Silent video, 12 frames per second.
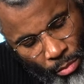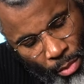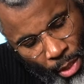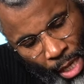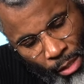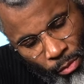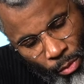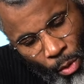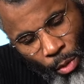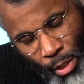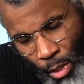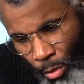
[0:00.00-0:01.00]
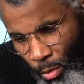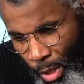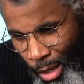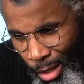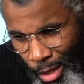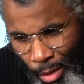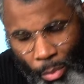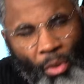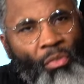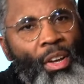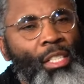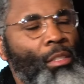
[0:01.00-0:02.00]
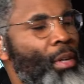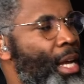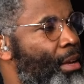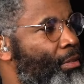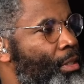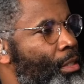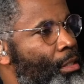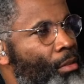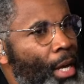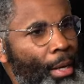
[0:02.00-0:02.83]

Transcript: let's go into professional athletes, right?